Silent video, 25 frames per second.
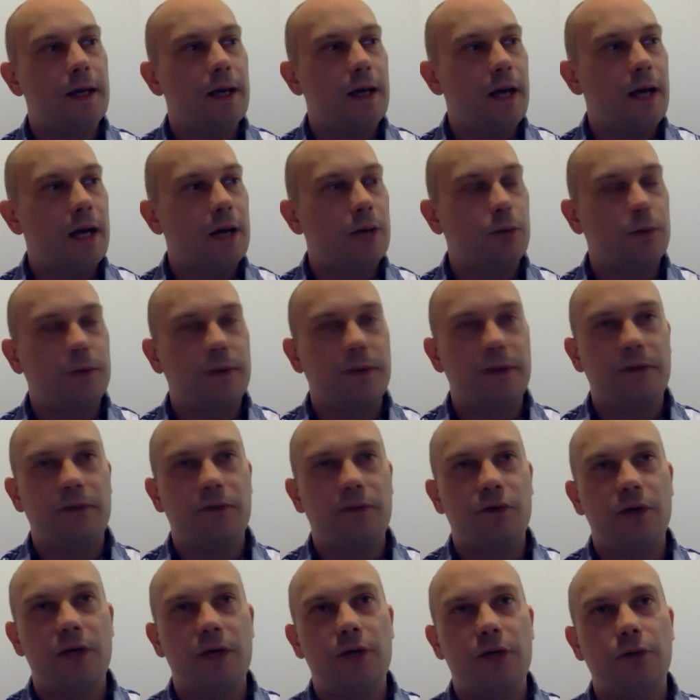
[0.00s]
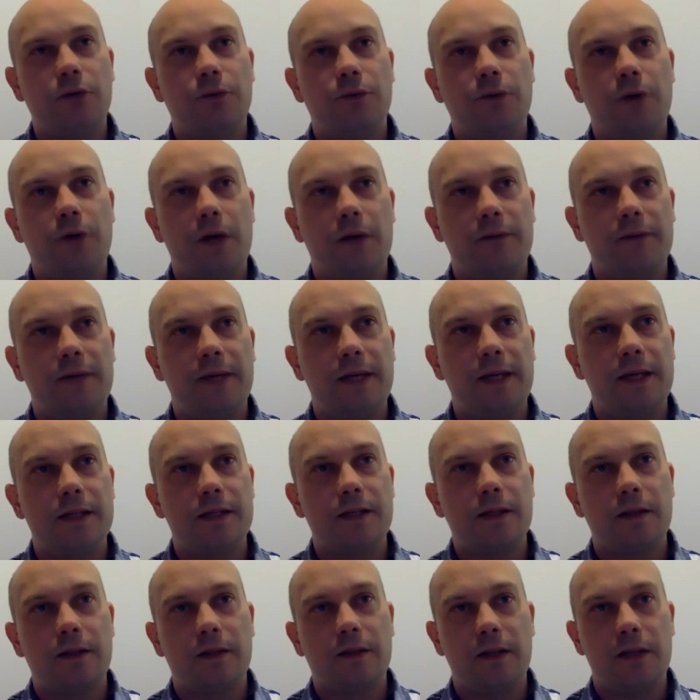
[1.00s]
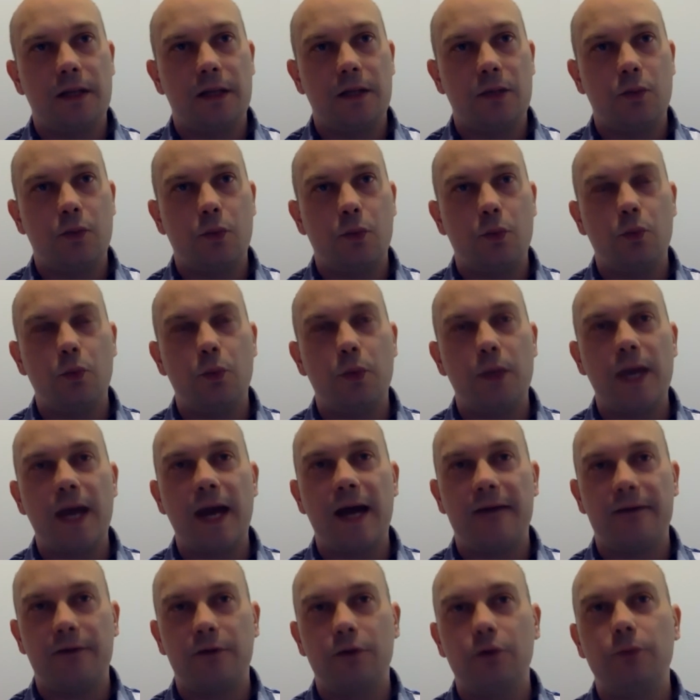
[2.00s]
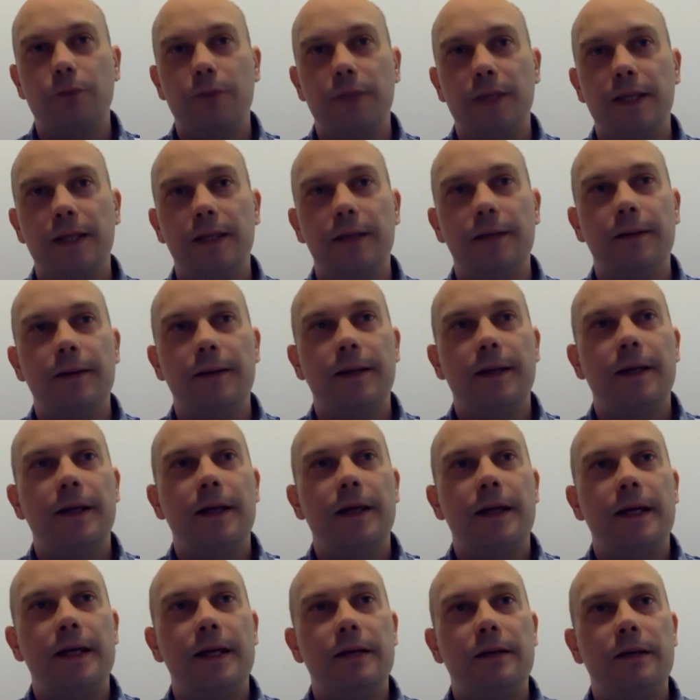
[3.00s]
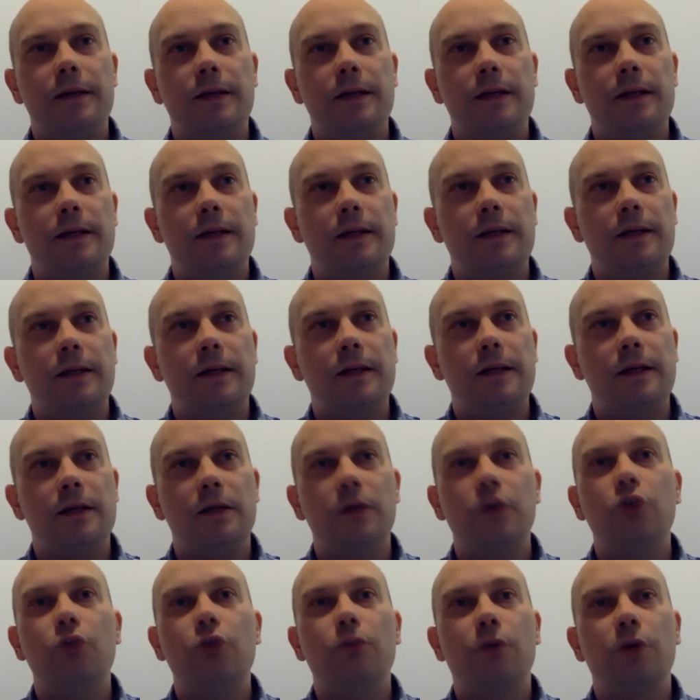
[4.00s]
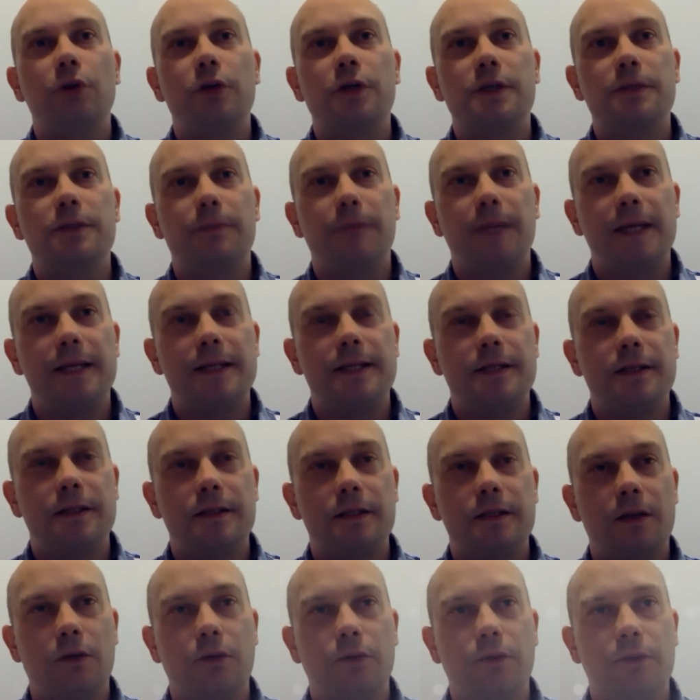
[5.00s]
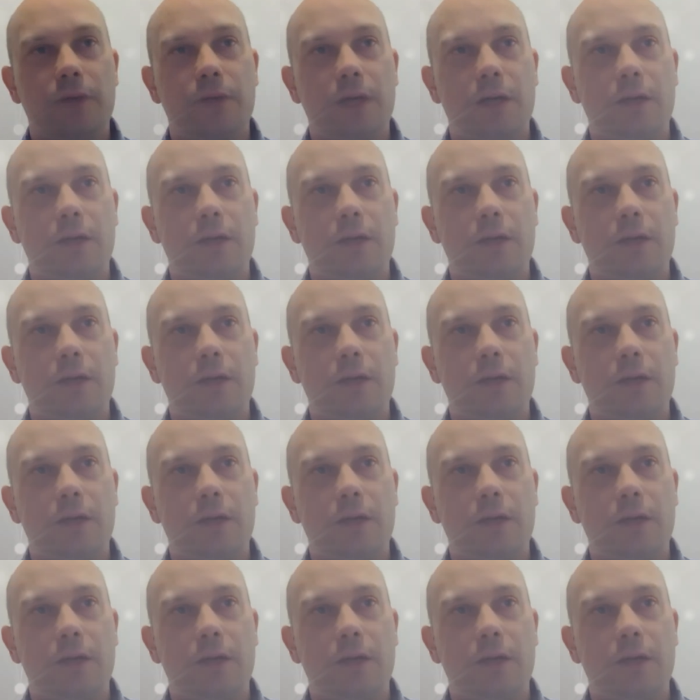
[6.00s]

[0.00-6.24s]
and within 3 to 5 years, I think we have to be in numerous places out there.